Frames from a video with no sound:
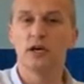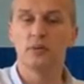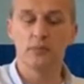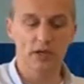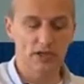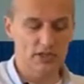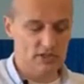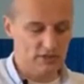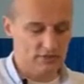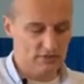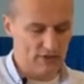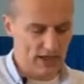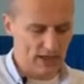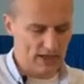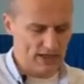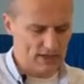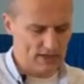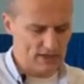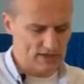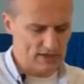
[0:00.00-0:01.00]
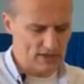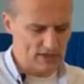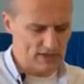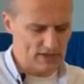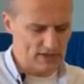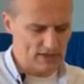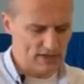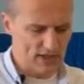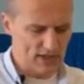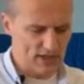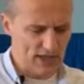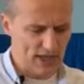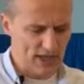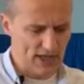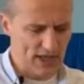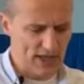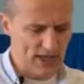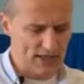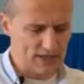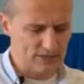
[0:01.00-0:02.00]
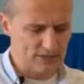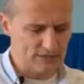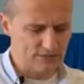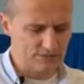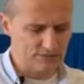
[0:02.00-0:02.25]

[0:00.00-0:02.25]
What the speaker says: Much of that is still ahead.